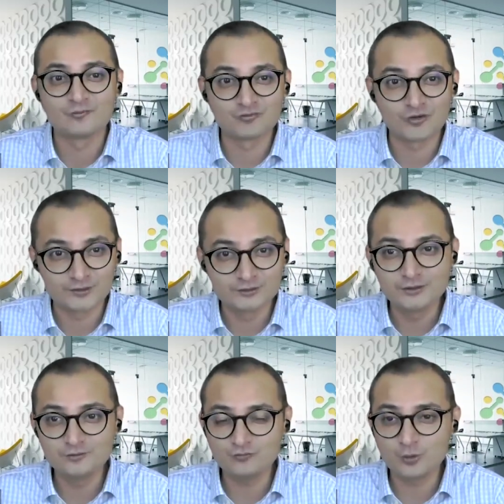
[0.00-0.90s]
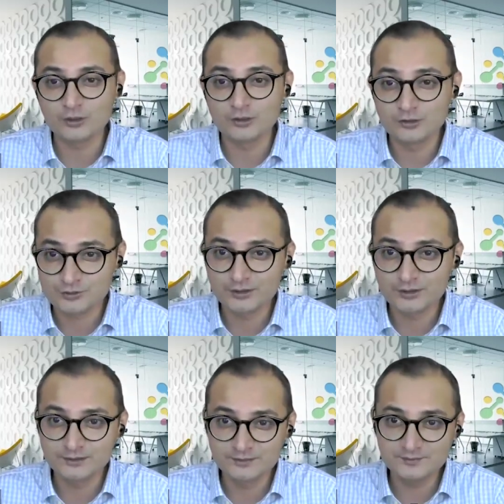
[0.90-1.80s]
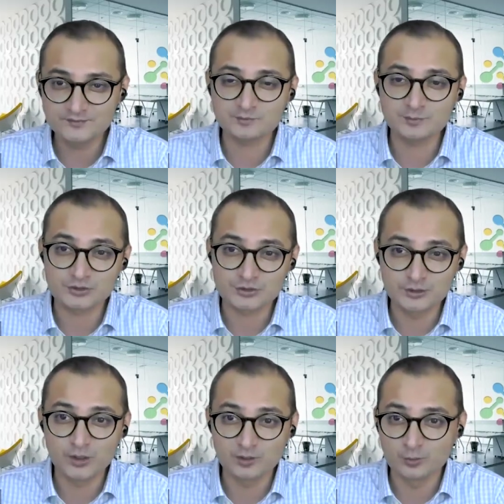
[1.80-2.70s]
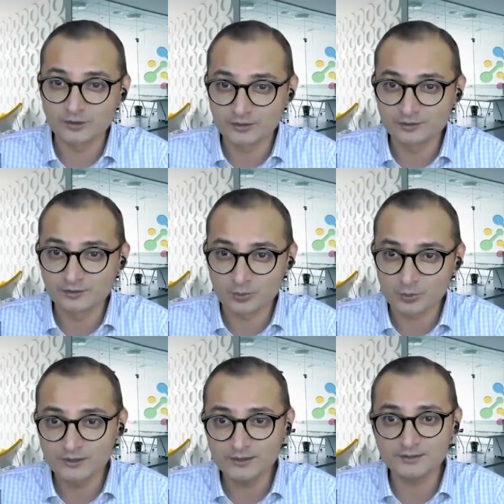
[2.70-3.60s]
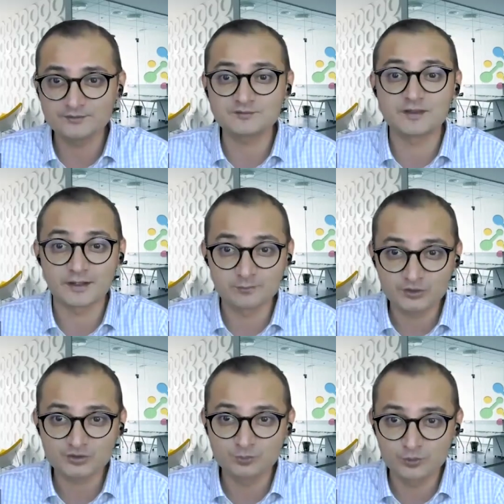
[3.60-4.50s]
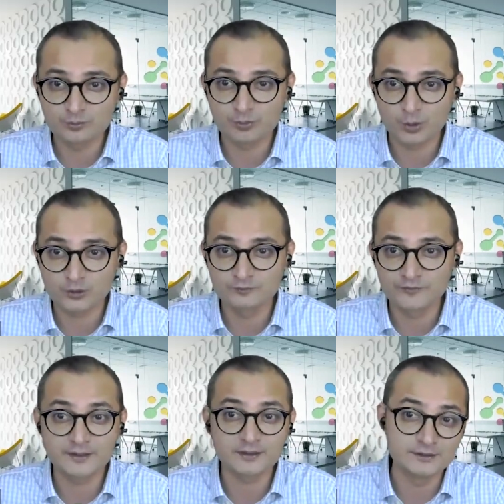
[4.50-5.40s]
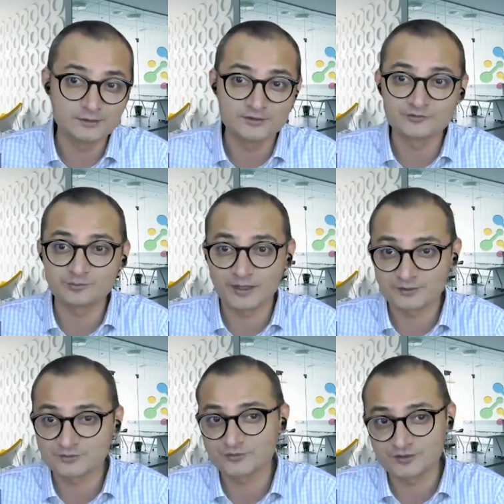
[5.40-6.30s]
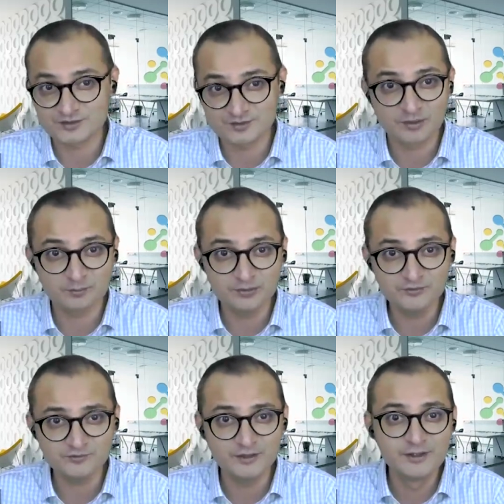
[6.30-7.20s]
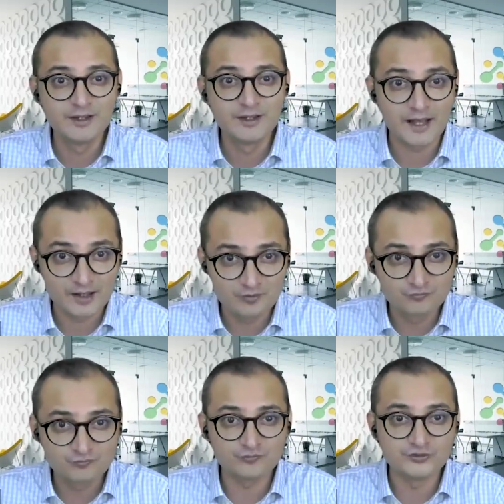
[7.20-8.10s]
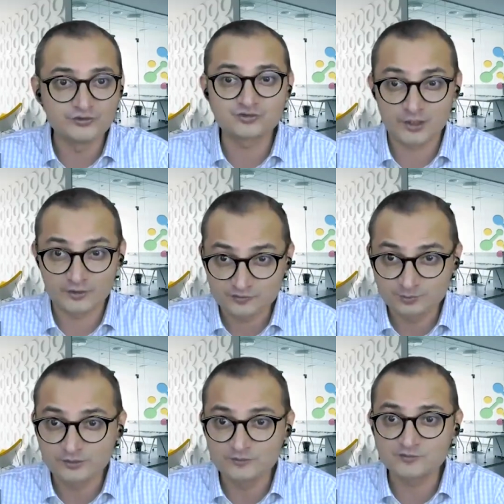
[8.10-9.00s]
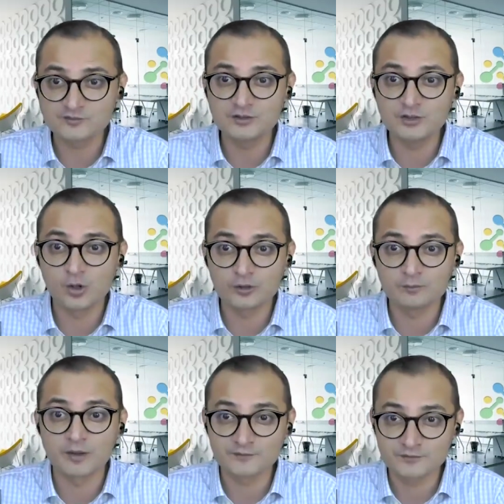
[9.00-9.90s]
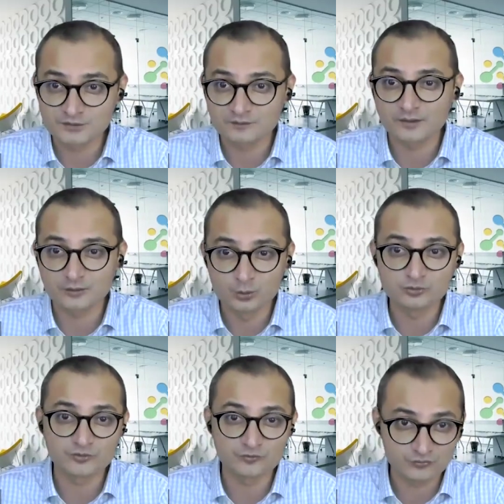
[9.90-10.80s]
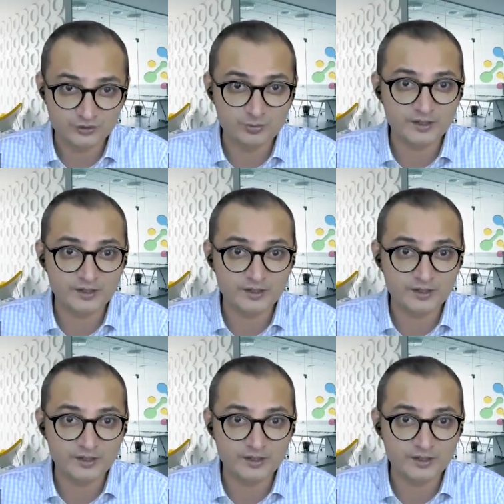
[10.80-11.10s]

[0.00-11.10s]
And finally, for HR leaders, especially while working remotely, it's that much more important that leaders, managers, and team members have this transparency on managing their goals and